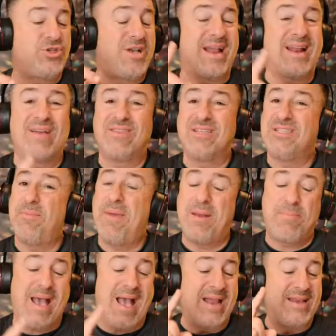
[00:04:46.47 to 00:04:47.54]
you got to have the
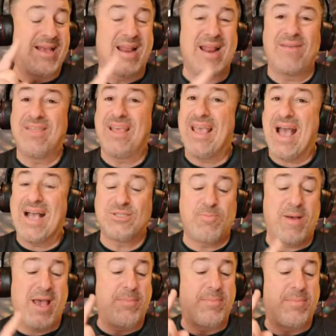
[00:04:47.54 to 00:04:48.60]
cement pad, you got to have the gas
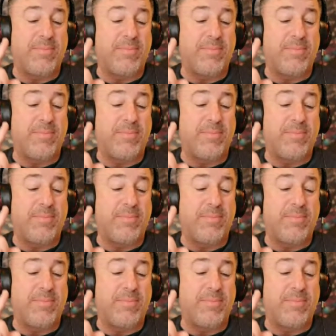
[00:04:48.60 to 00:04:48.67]
pipe